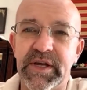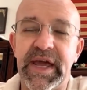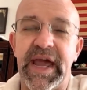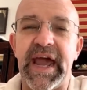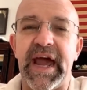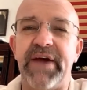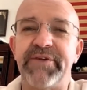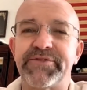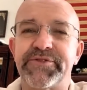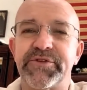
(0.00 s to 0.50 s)

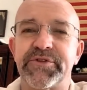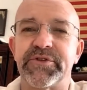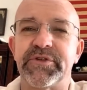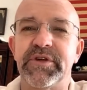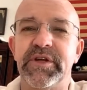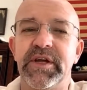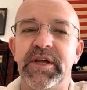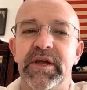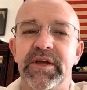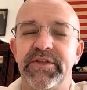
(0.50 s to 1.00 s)
after
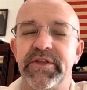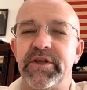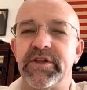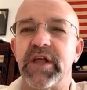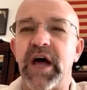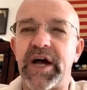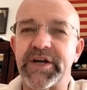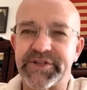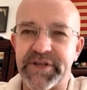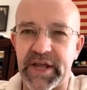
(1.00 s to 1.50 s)
the
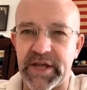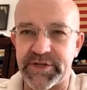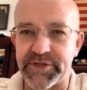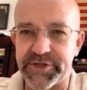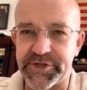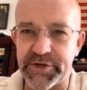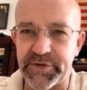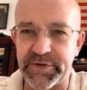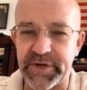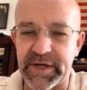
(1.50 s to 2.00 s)
lockdown
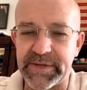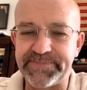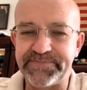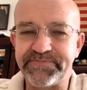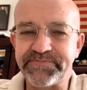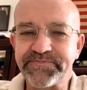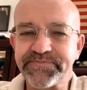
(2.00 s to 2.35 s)
showed up.